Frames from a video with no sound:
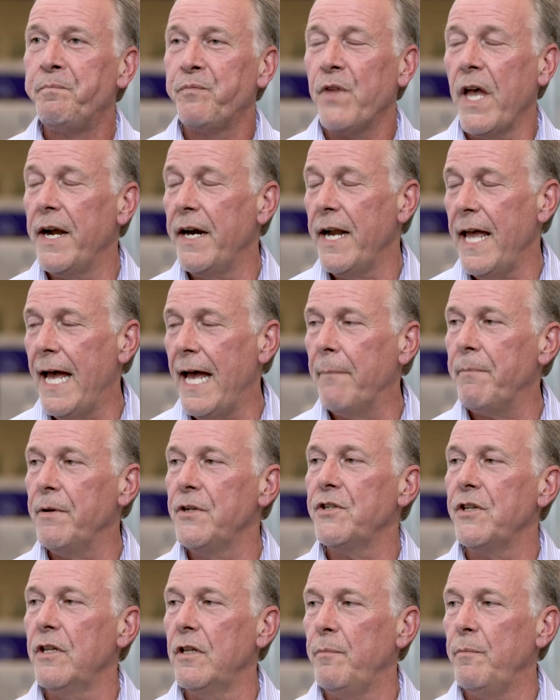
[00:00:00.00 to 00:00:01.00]
And it
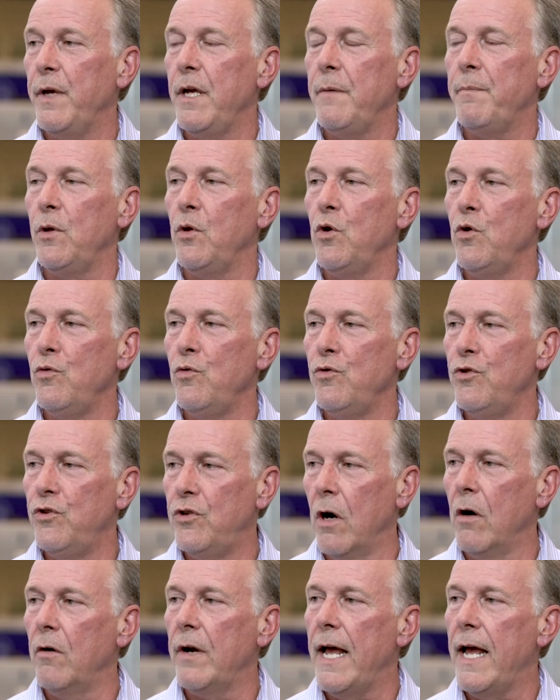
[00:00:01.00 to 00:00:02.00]
happens to the people who
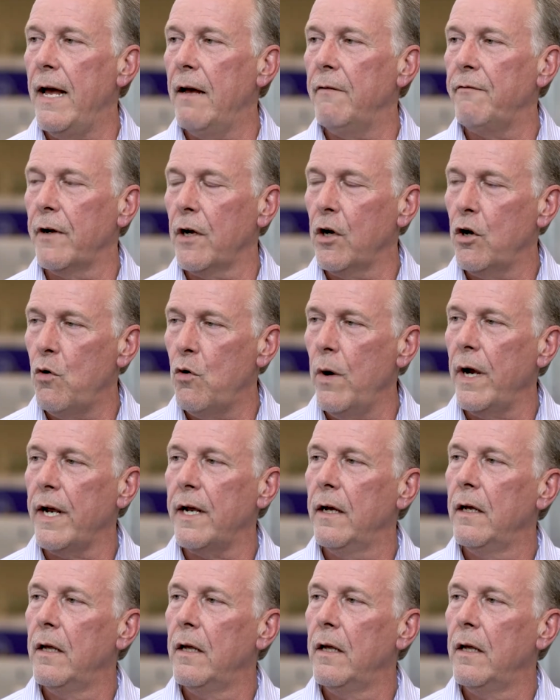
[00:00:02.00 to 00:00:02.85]
don't have quick,